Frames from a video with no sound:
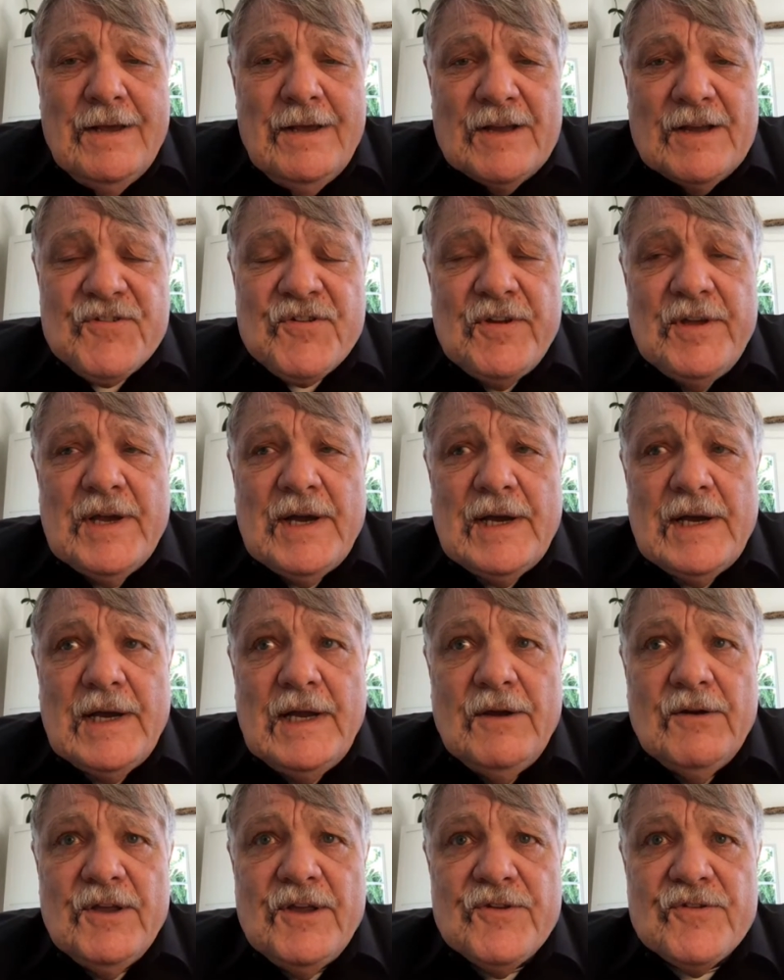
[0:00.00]

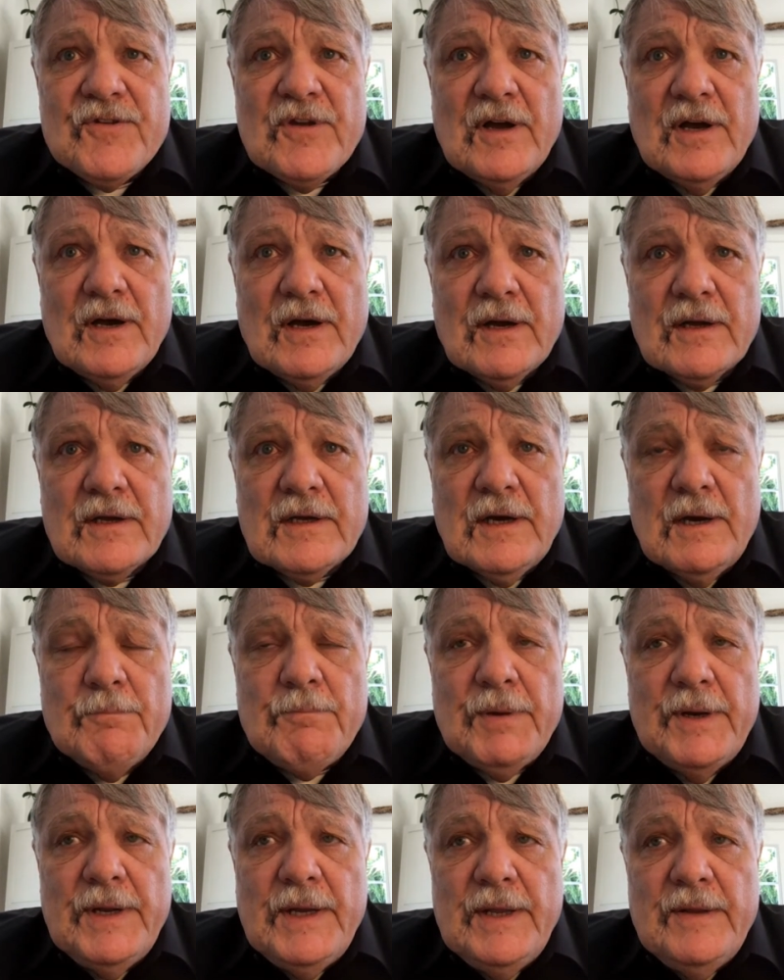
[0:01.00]
SCI is a
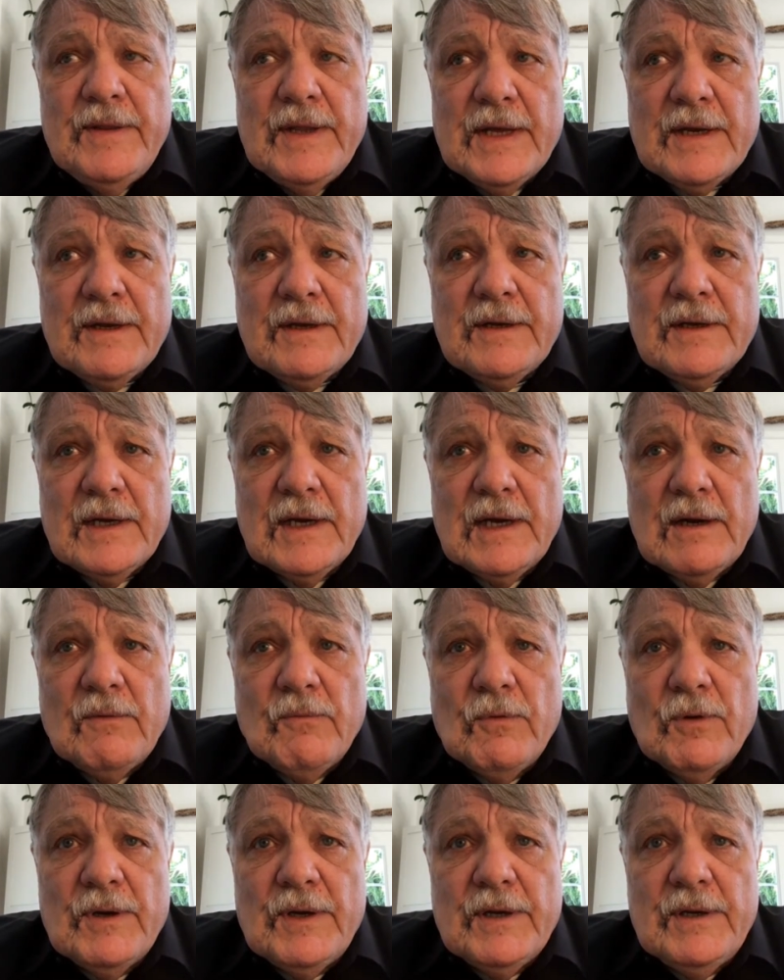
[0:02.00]
company that
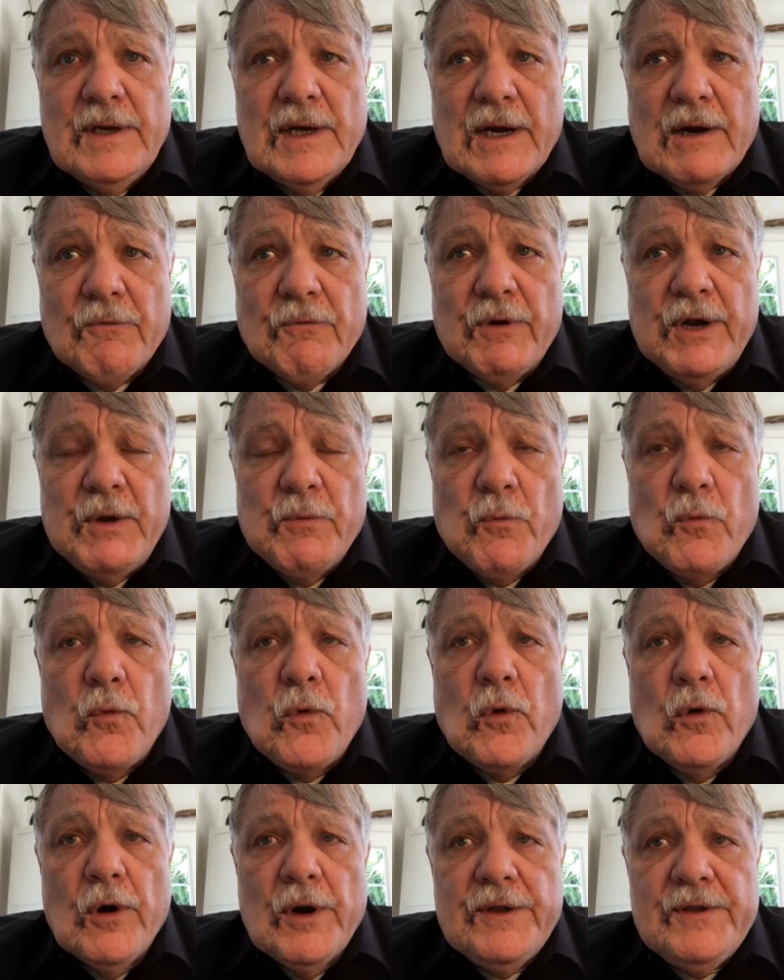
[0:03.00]
would
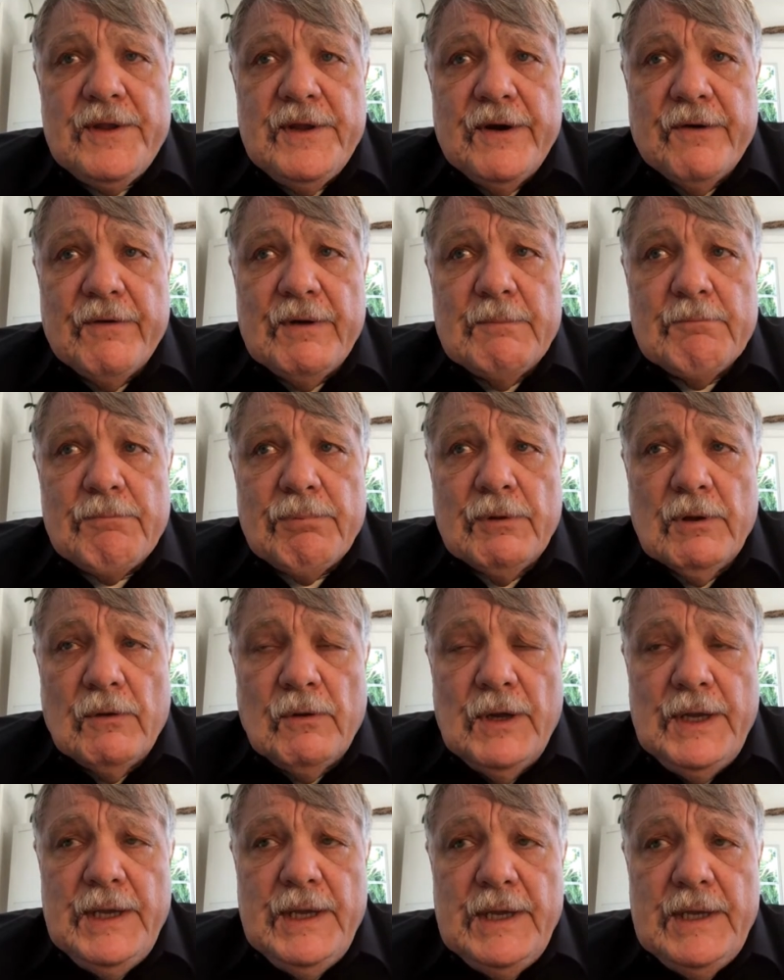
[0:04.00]
reward their
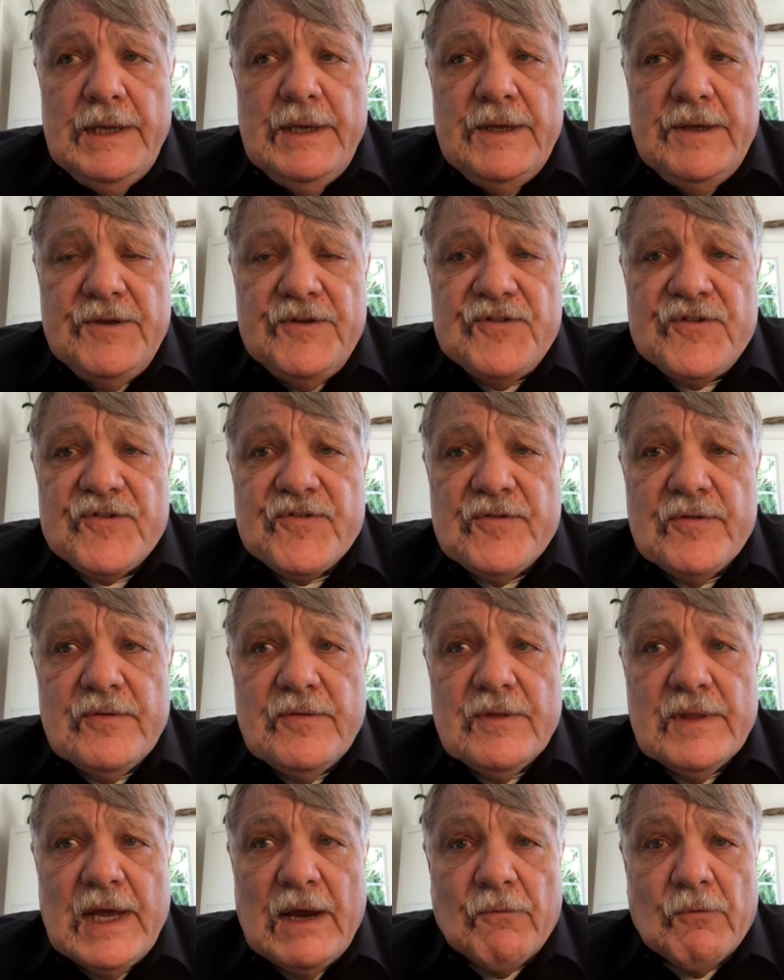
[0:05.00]
employees
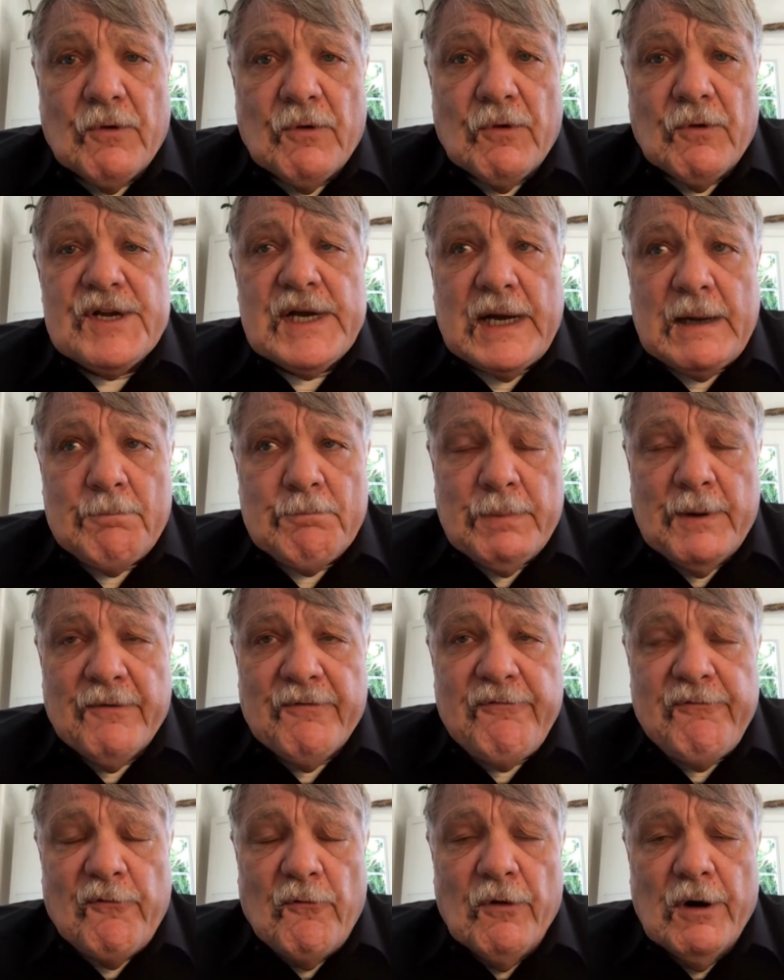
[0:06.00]
that were top
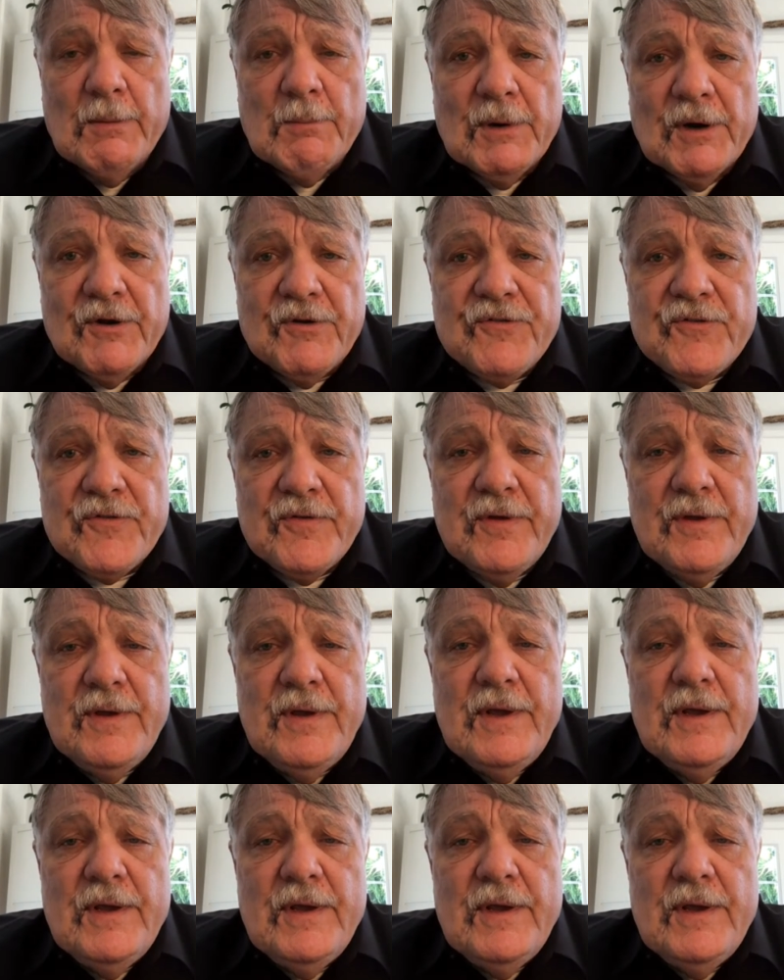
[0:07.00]
performers